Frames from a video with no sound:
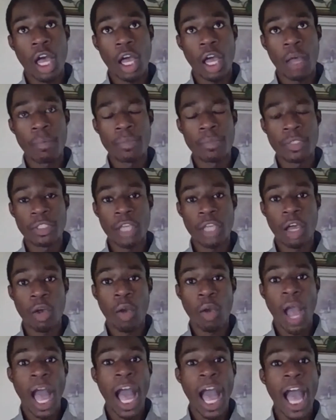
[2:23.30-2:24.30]

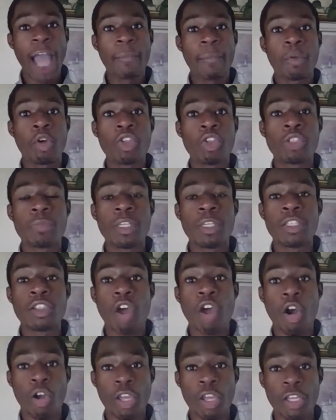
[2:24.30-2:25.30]
So I'm going to be
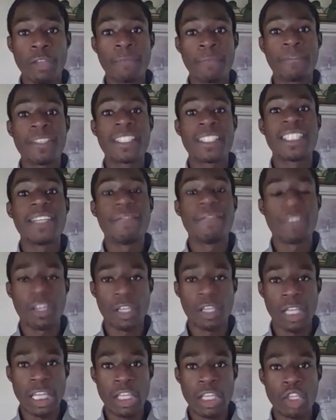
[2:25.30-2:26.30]
talking
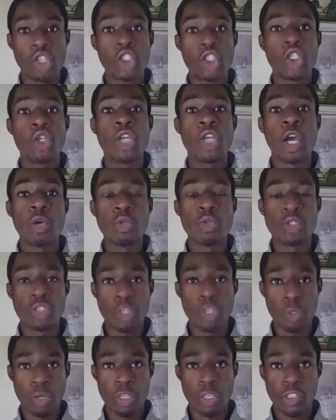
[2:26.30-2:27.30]
specifically to those
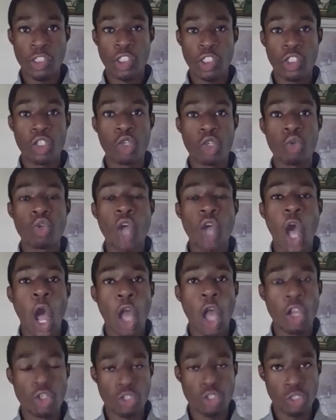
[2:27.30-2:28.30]
students, to
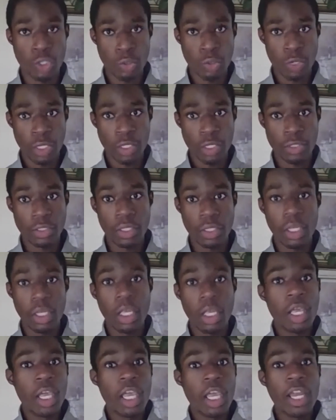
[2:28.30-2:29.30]
college students,
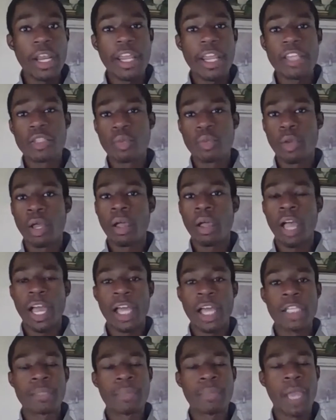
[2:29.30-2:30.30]
and as well
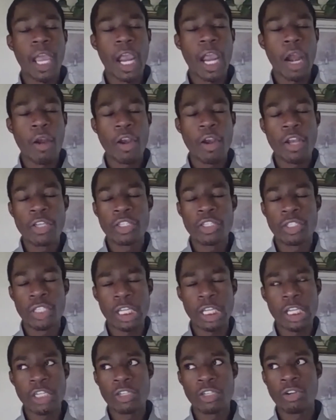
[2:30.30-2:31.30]
as parents,
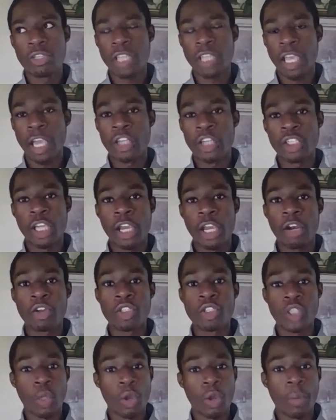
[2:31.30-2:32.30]
teachers, educators,
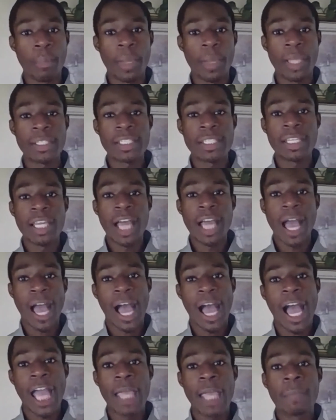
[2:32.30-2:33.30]
so on. But
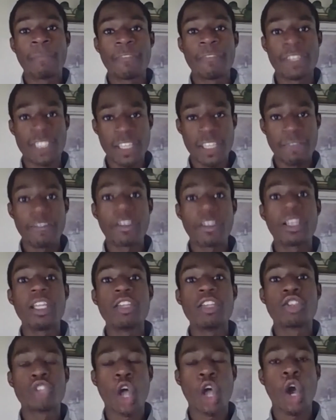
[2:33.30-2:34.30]
I am
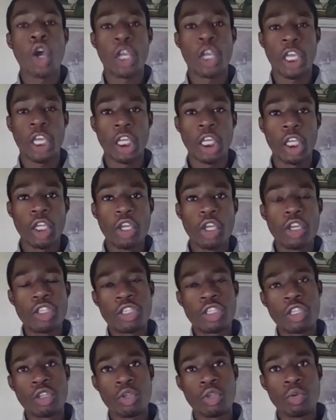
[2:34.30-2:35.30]
specifically talking
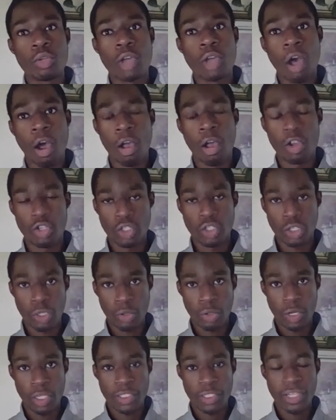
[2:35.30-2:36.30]
to college
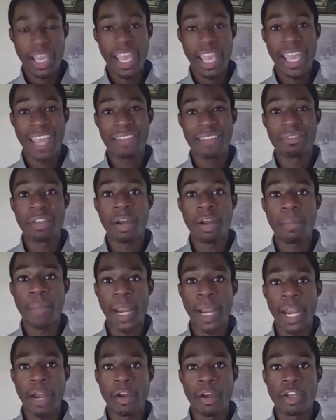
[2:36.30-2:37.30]
students and their
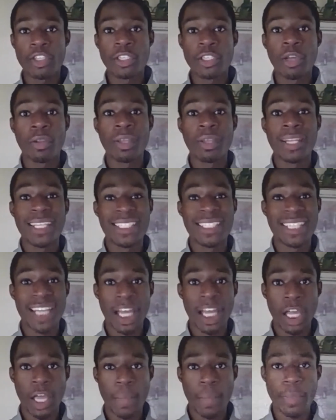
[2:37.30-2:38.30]
parents. So listen
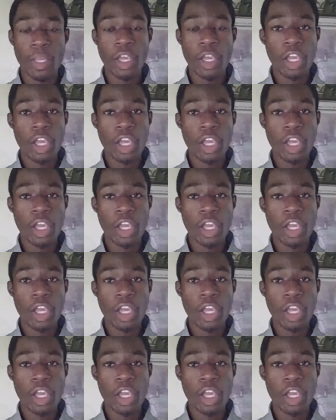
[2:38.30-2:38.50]
up.